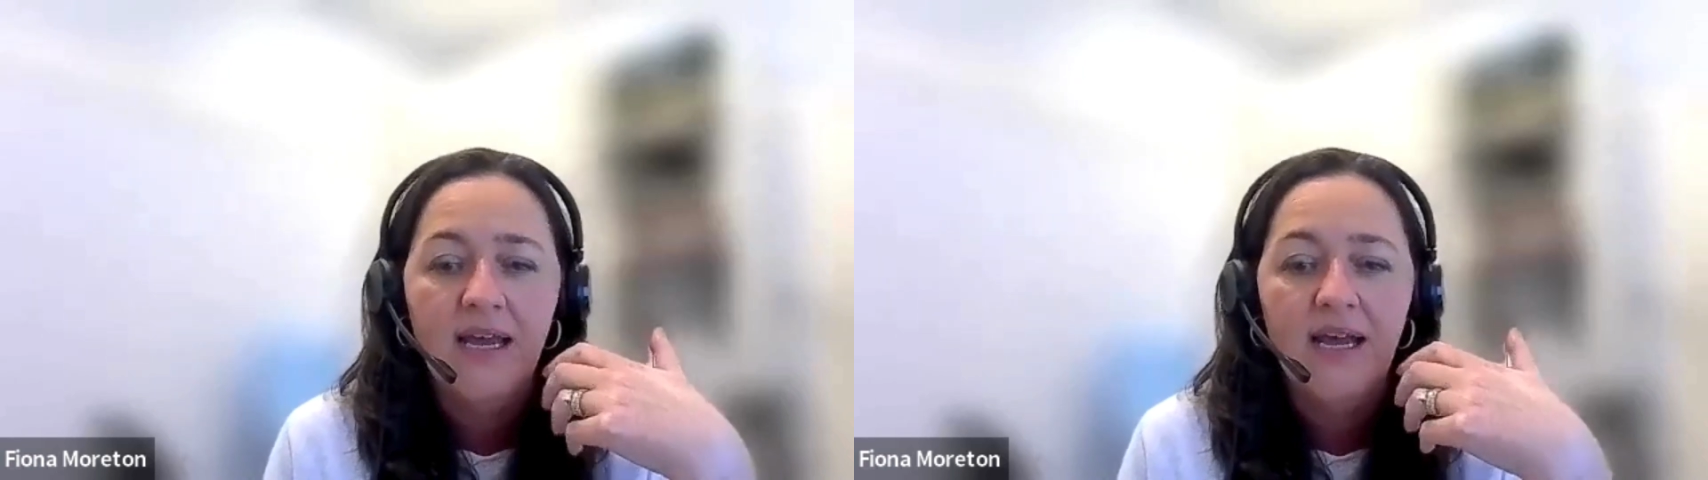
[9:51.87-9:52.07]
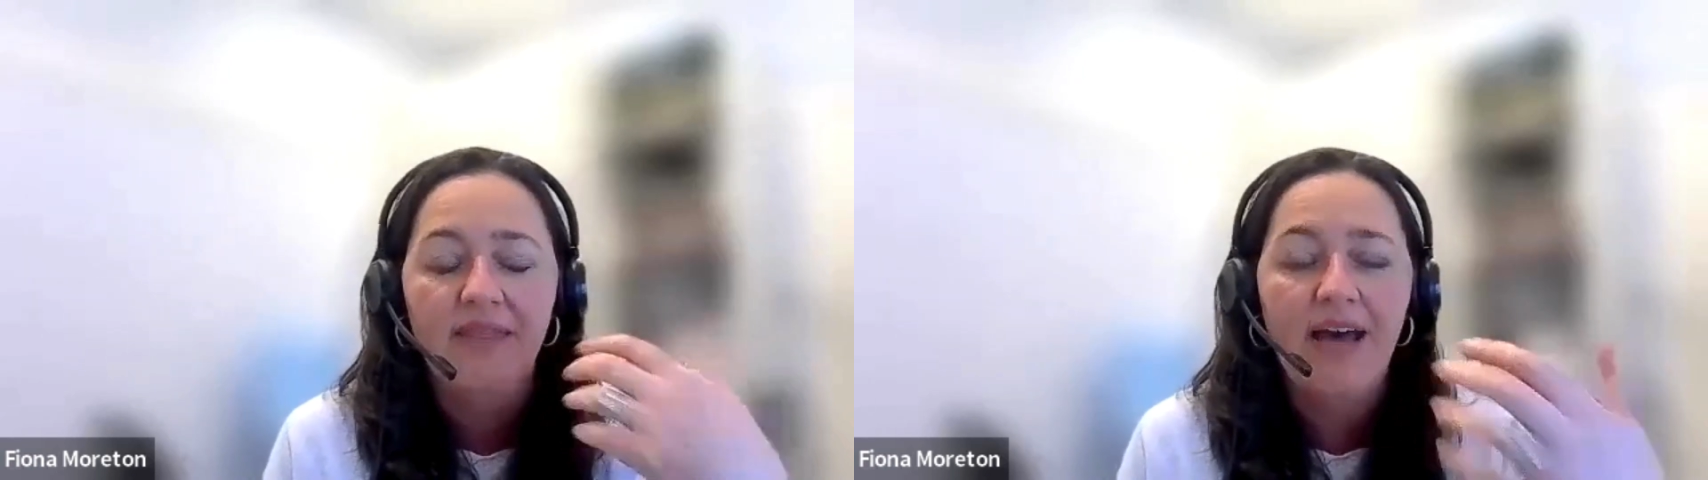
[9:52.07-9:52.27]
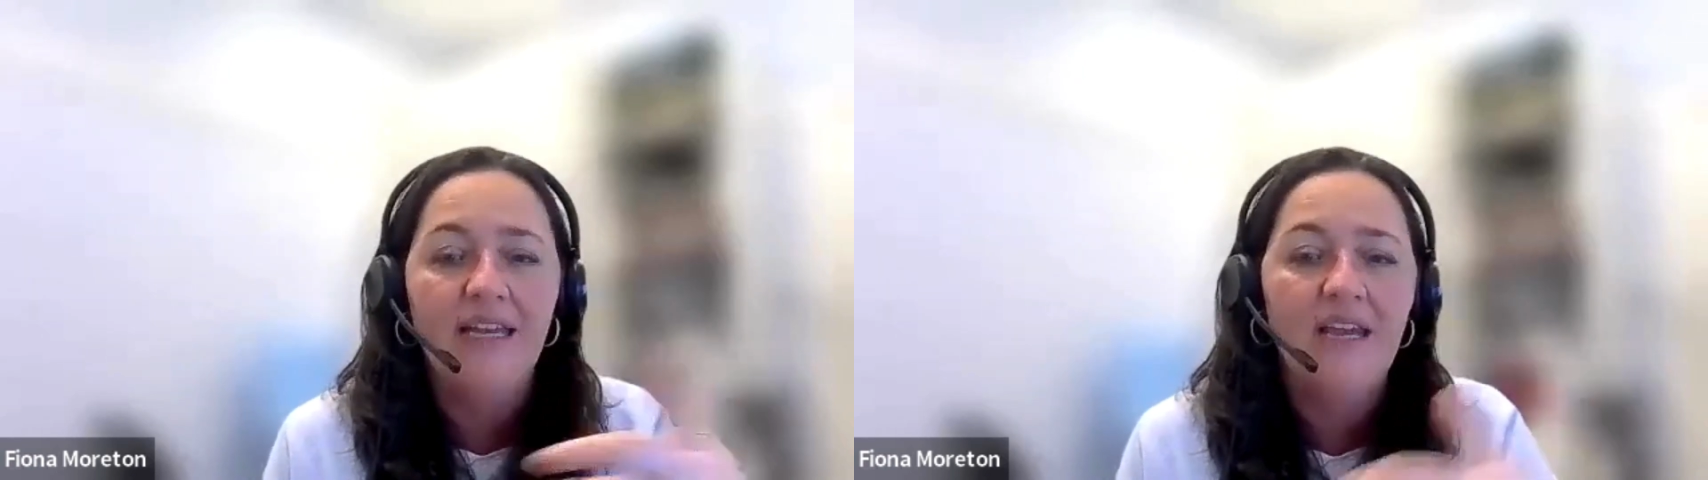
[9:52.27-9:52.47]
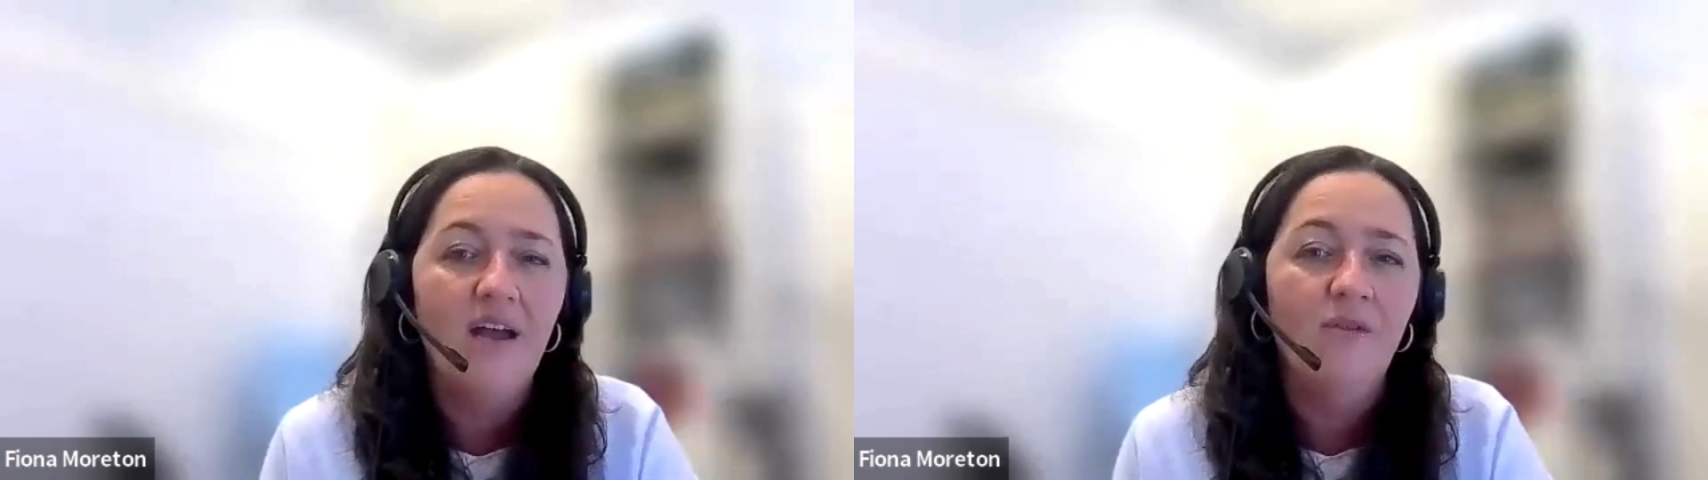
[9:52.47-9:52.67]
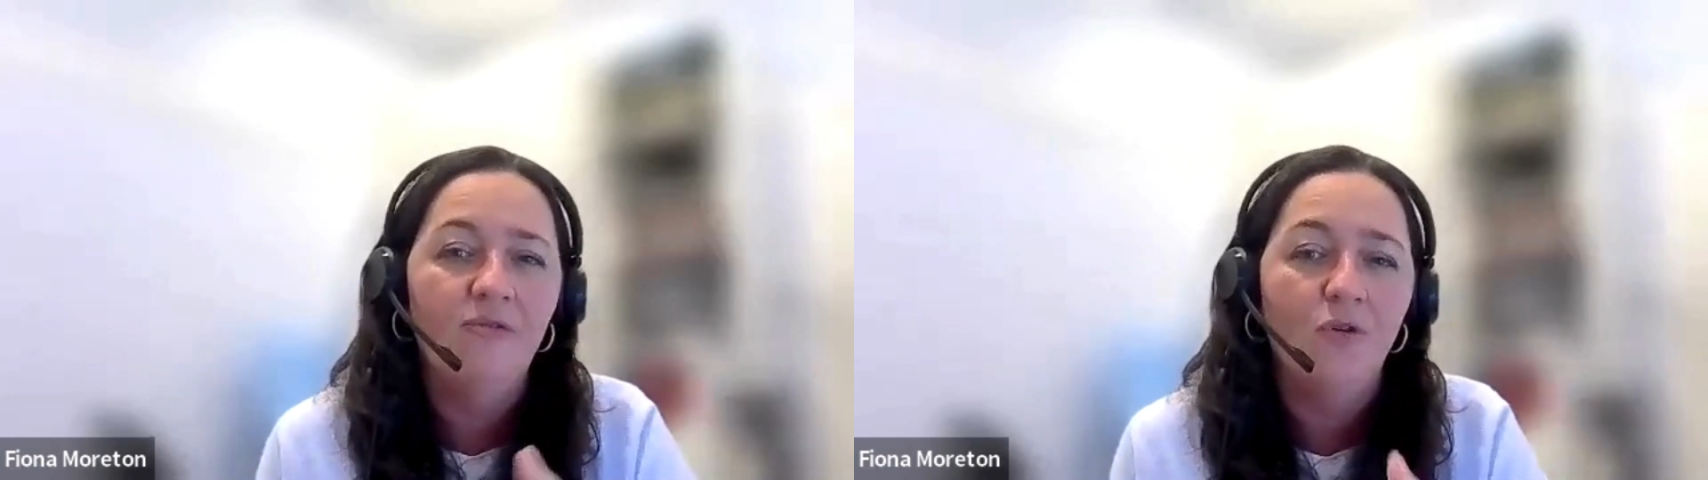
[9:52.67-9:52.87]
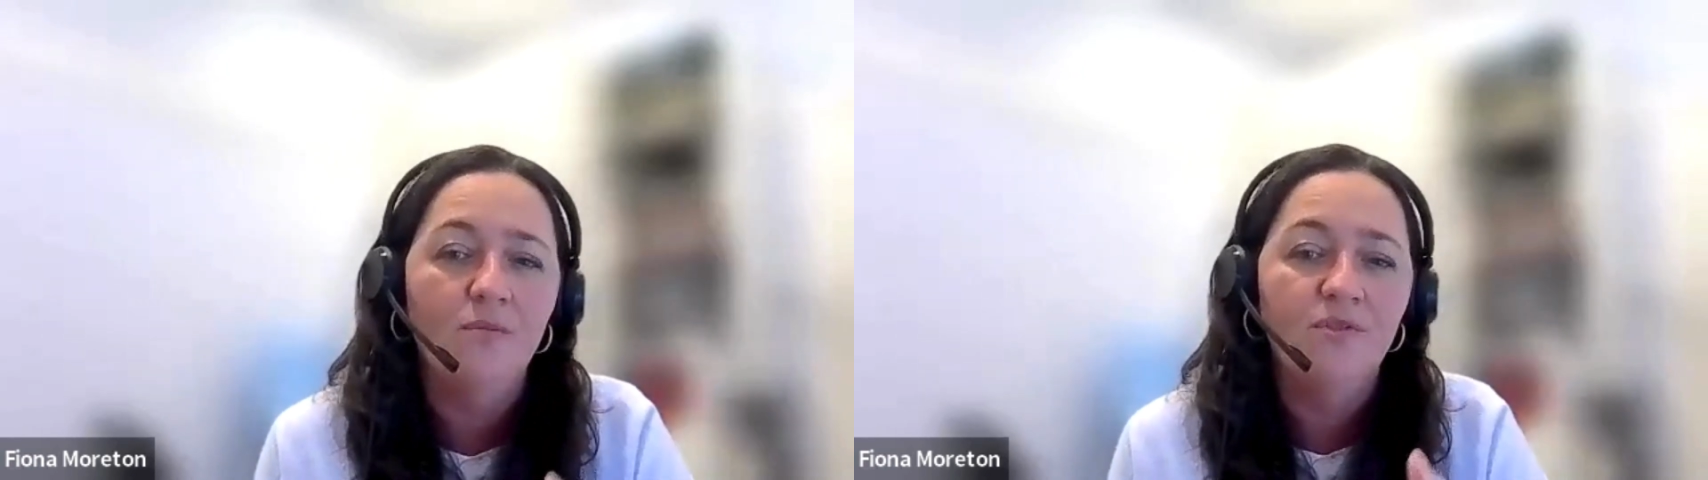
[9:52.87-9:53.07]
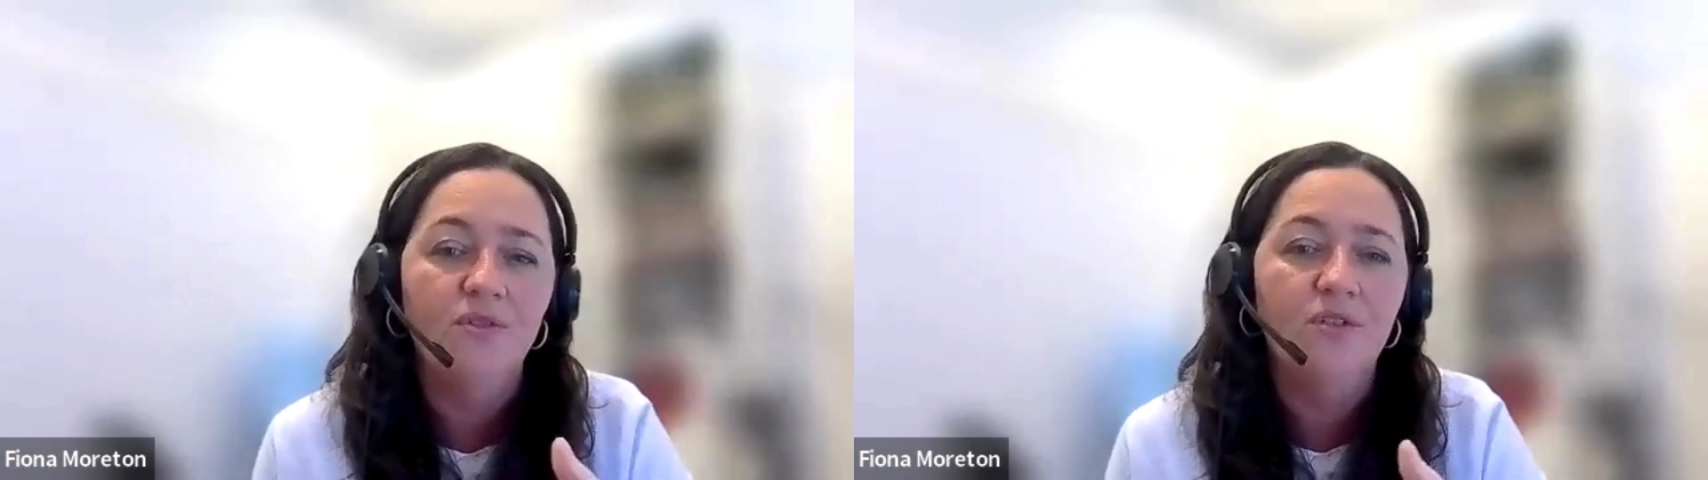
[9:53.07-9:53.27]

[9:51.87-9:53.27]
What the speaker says: And that informs you